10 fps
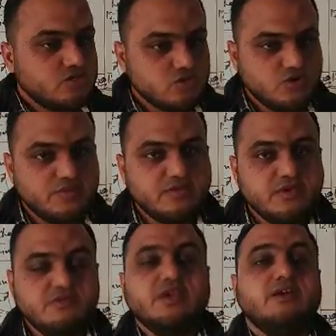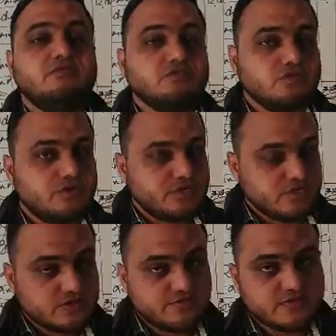though maybe we have a
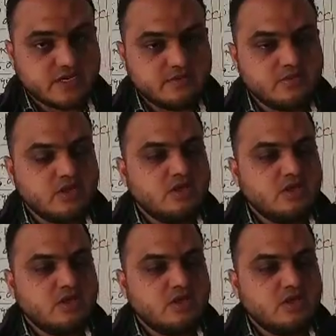shortage of time.